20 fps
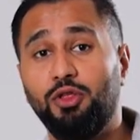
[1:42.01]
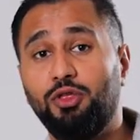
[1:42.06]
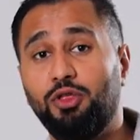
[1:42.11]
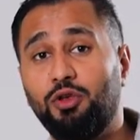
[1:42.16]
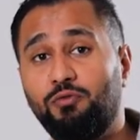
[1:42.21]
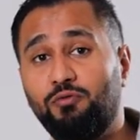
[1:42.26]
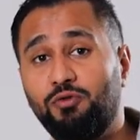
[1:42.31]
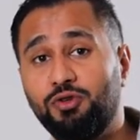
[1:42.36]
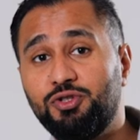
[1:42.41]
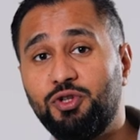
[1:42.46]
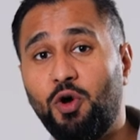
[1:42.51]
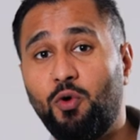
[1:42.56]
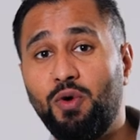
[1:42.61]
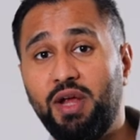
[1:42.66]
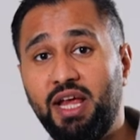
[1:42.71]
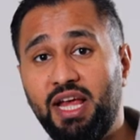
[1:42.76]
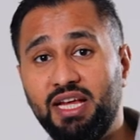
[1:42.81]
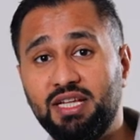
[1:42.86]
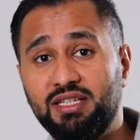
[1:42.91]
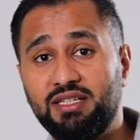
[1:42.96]
The
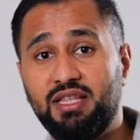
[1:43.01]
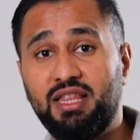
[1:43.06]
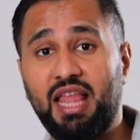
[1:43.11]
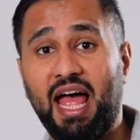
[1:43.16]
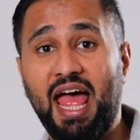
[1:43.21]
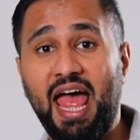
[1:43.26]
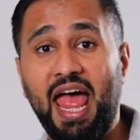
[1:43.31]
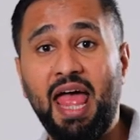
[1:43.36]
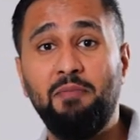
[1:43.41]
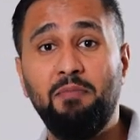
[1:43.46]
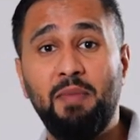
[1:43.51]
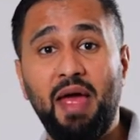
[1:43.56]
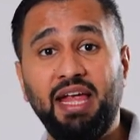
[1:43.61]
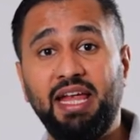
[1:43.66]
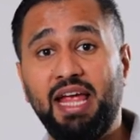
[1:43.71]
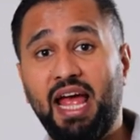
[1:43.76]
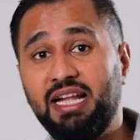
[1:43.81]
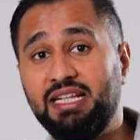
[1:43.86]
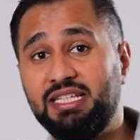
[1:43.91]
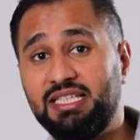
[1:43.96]
result is that
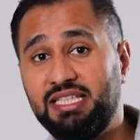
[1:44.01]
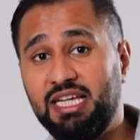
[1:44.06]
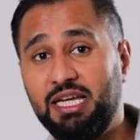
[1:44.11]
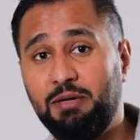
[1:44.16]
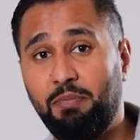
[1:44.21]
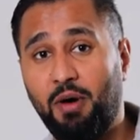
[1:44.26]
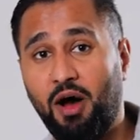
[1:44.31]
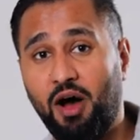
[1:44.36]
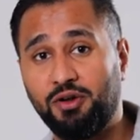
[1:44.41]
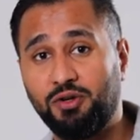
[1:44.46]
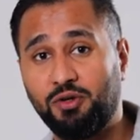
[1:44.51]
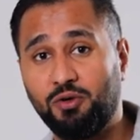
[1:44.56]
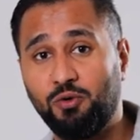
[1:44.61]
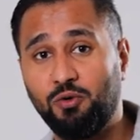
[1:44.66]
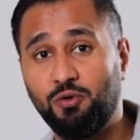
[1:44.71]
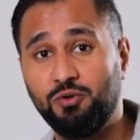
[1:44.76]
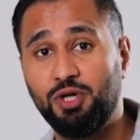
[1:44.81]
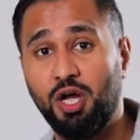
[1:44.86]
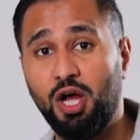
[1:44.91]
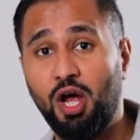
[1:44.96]
MANC
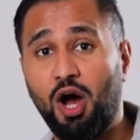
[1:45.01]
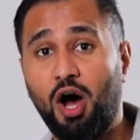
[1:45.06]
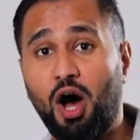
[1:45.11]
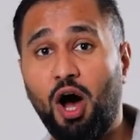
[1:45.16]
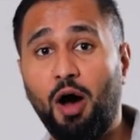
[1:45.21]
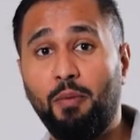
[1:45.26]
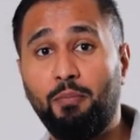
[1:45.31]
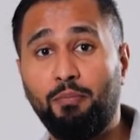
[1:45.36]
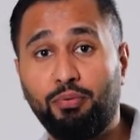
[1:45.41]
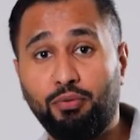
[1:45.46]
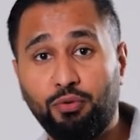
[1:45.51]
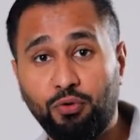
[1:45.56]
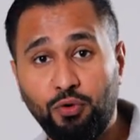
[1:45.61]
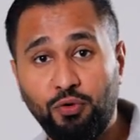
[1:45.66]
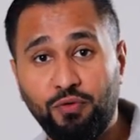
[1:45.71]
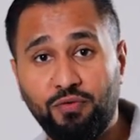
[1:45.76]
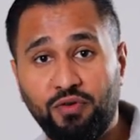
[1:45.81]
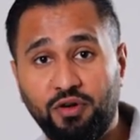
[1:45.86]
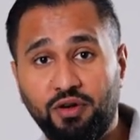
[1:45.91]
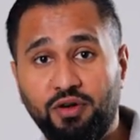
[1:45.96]
particles are
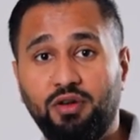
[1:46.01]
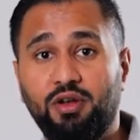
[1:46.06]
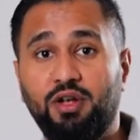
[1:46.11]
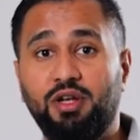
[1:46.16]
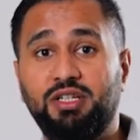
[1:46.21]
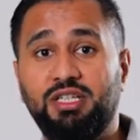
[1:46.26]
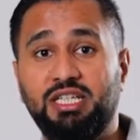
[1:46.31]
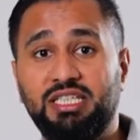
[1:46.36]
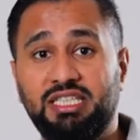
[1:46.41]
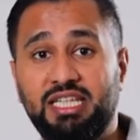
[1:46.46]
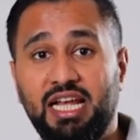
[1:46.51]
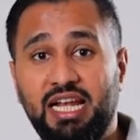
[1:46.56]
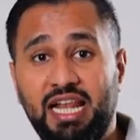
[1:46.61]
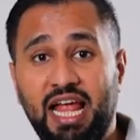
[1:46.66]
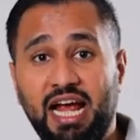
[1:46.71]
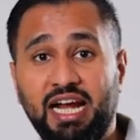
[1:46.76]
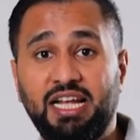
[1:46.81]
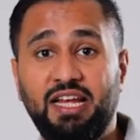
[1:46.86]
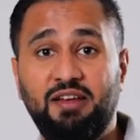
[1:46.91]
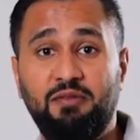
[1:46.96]
proven to
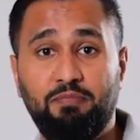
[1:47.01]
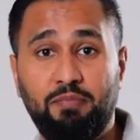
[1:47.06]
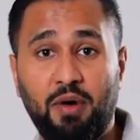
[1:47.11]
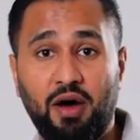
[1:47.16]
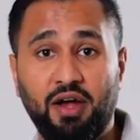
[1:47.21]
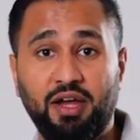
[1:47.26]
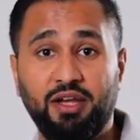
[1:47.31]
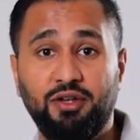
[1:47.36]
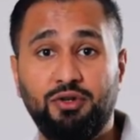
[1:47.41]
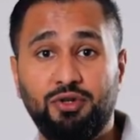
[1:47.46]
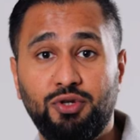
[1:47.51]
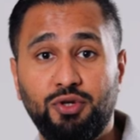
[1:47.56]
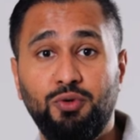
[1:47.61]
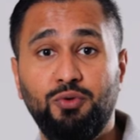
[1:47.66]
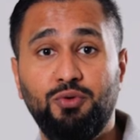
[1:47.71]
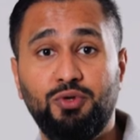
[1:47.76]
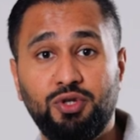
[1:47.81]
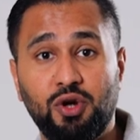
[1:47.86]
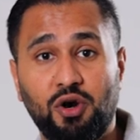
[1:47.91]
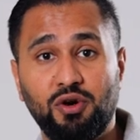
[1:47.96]
selectively bind
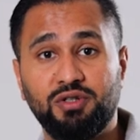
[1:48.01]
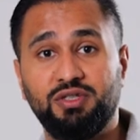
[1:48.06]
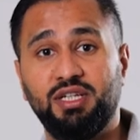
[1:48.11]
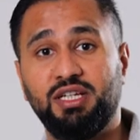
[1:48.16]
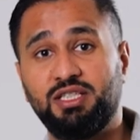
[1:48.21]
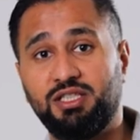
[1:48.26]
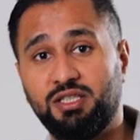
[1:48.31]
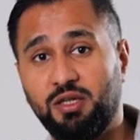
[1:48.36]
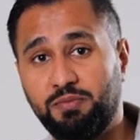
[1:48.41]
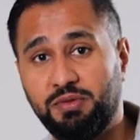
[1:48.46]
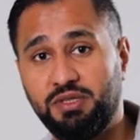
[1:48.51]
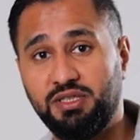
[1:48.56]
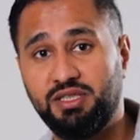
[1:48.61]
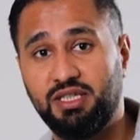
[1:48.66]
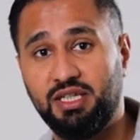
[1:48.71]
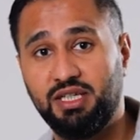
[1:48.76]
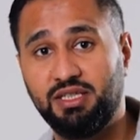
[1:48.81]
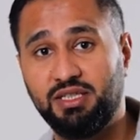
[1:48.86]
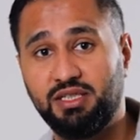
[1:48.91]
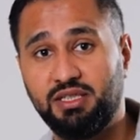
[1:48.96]
to toxic
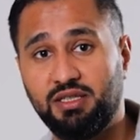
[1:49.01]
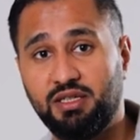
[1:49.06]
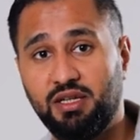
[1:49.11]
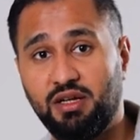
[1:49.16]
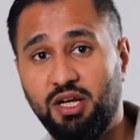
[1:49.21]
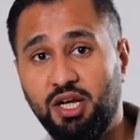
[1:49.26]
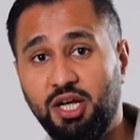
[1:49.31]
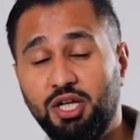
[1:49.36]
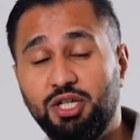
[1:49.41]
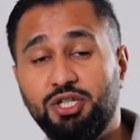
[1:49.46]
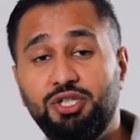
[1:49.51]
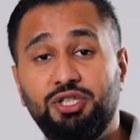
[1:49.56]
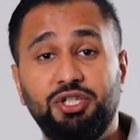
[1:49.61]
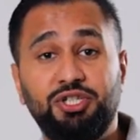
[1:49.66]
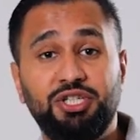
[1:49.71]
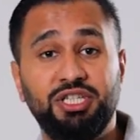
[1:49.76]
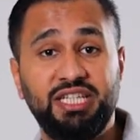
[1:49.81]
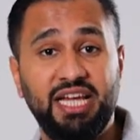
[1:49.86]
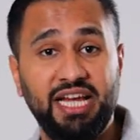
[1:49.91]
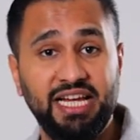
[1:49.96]
substances
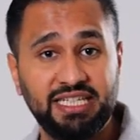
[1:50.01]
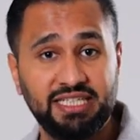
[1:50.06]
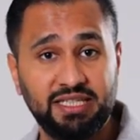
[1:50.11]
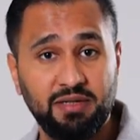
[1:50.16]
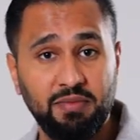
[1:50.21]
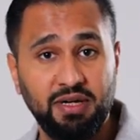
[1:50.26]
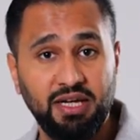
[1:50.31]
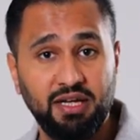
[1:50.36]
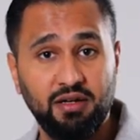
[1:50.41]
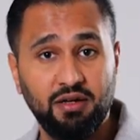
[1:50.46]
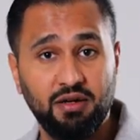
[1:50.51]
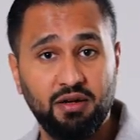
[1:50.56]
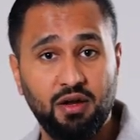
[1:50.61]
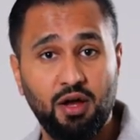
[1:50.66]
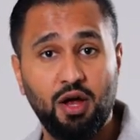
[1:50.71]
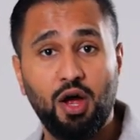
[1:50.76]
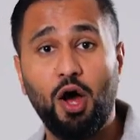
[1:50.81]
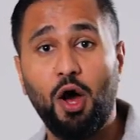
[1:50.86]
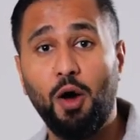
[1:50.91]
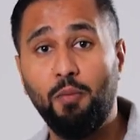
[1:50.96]
such as histamine,
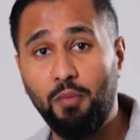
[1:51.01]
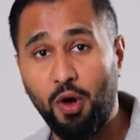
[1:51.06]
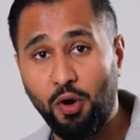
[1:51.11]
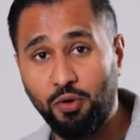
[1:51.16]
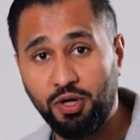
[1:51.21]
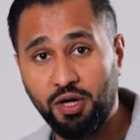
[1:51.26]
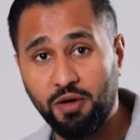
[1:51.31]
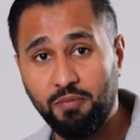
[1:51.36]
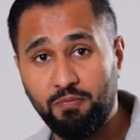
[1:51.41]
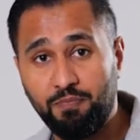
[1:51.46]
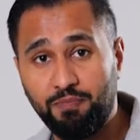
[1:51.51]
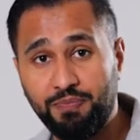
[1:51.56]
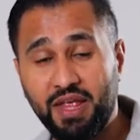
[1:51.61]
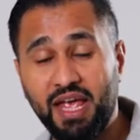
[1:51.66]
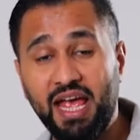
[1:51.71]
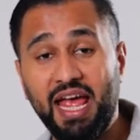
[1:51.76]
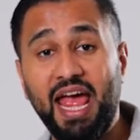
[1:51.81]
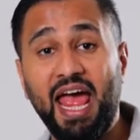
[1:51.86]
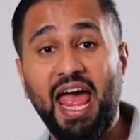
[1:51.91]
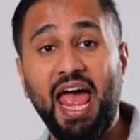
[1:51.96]
ammonium,
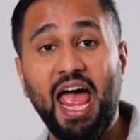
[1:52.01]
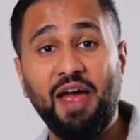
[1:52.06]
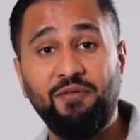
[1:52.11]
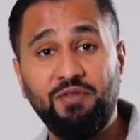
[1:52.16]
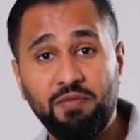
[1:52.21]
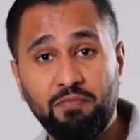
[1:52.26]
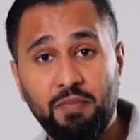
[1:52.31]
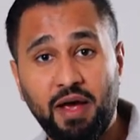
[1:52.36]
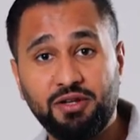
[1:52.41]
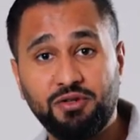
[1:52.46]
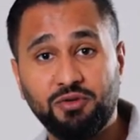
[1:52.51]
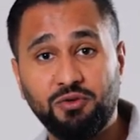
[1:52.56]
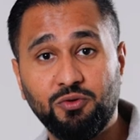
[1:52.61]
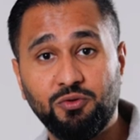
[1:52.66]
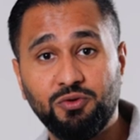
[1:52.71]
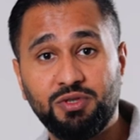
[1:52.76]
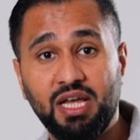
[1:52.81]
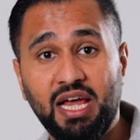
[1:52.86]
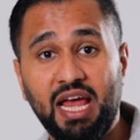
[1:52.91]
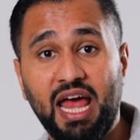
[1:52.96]
heavy
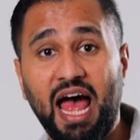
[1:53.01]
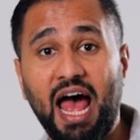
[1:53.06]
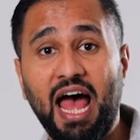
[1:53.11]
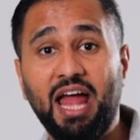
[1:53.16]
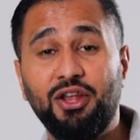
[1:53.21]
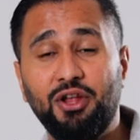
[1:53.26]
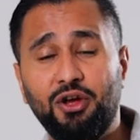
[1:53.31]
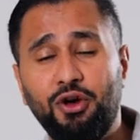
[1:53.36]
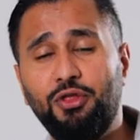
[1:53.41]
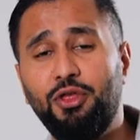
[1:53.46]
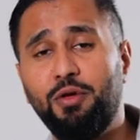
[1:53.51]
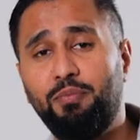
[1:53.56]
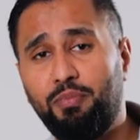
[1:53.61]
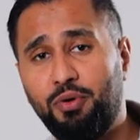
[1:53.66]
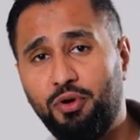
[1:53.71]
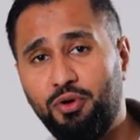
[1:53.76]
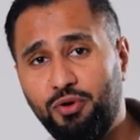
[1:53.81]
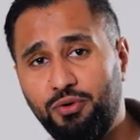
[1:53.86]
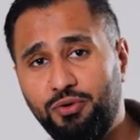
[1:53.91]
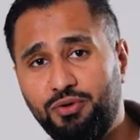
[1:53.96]
metals and other
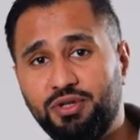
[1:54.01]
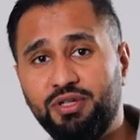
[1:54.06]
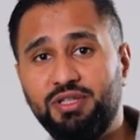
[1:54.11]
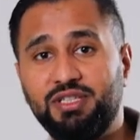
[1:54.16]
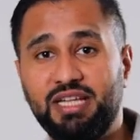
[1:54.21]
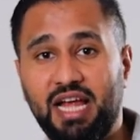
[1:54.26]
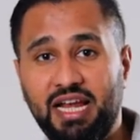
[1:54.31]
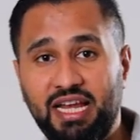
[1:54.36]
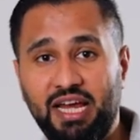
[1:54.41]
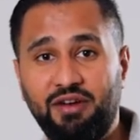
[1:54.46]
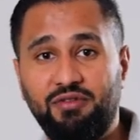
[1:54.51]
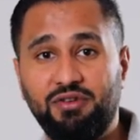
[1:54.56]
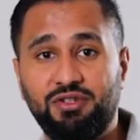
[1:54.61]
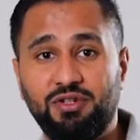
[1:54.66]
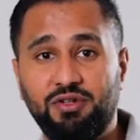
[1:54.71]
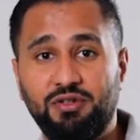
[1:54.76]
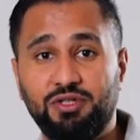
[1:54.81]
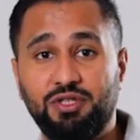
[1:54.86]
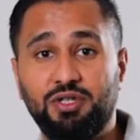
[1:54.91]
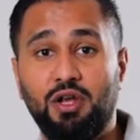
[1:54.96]
pollutants and
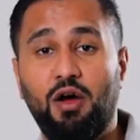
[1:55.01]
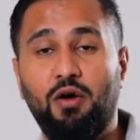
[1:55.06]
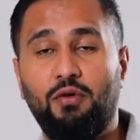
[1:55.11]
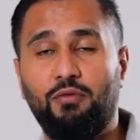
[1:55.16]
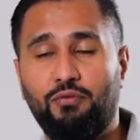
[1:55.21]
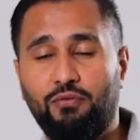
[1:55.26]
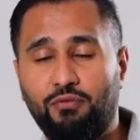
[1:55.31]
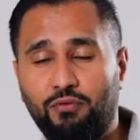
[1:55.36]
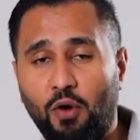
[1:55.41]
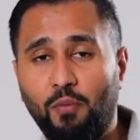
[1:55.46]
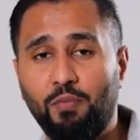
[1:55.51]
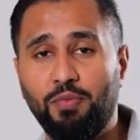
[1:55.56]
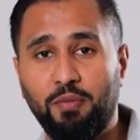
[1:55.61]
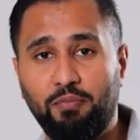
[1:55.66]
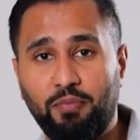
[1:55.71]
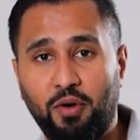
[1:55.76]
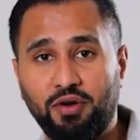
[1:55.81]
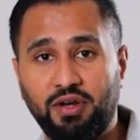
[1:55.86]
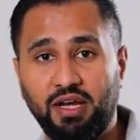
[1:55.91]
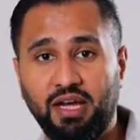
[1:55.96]
irritants from the
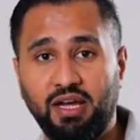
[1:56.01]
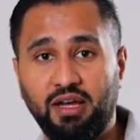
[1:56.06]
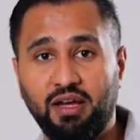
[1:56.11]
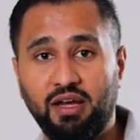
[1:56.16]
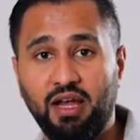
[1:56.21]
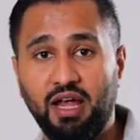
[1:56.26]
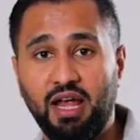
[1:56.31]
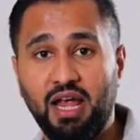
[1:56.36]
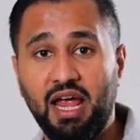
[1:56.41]
body,